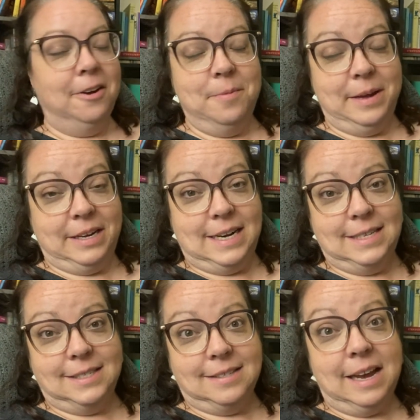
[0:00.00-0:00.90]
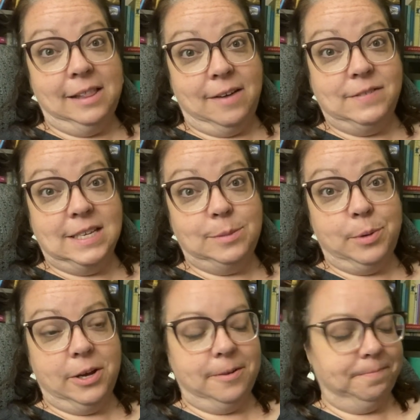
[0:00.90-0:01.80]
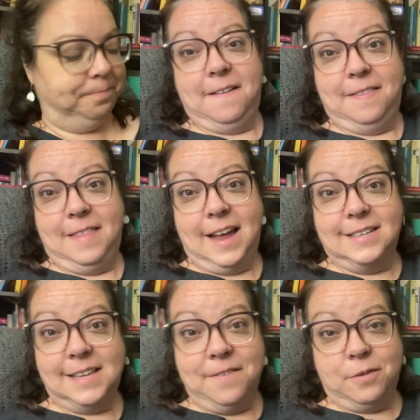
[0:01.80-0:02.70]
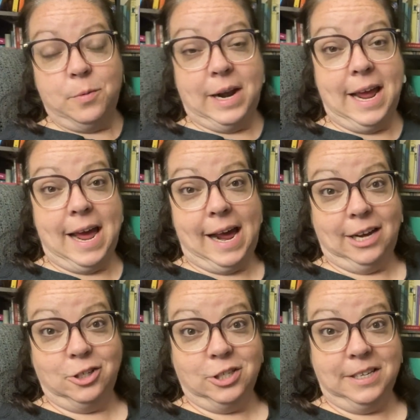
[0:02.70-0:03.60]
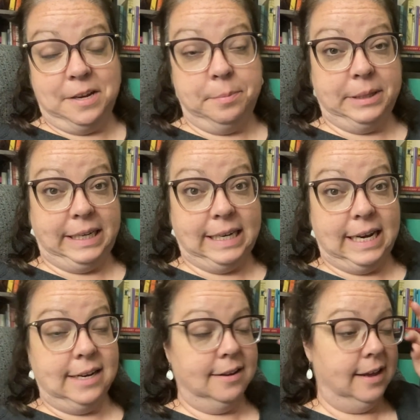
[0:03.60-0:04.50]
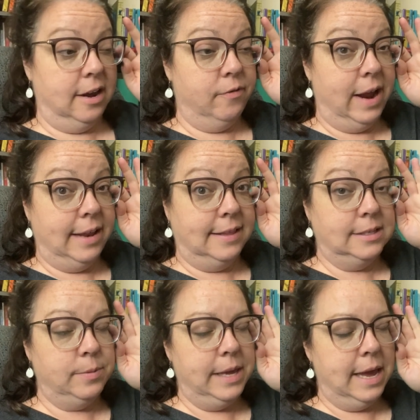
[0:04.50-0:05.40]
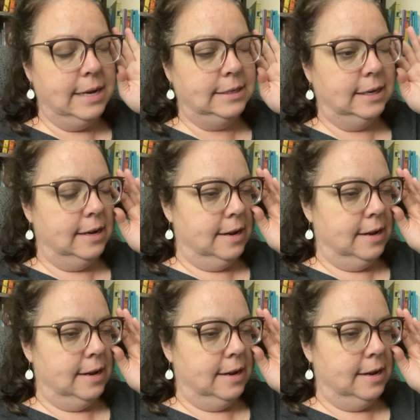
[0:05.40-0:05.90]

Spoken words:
Oh my goodness. I loved this book. That is it for what I actually completed and read this weekend.